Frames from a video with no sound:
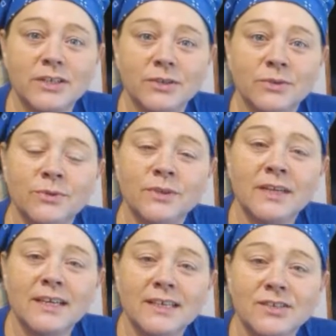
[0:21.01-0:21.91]
do
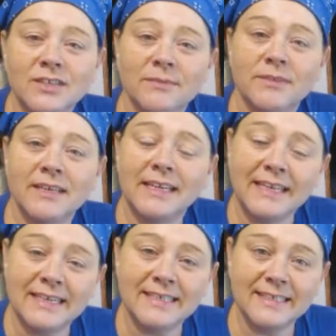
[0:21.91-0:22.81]
something
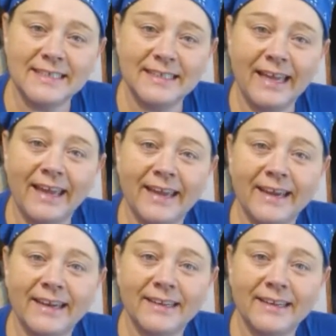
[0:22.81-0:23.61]
easy today.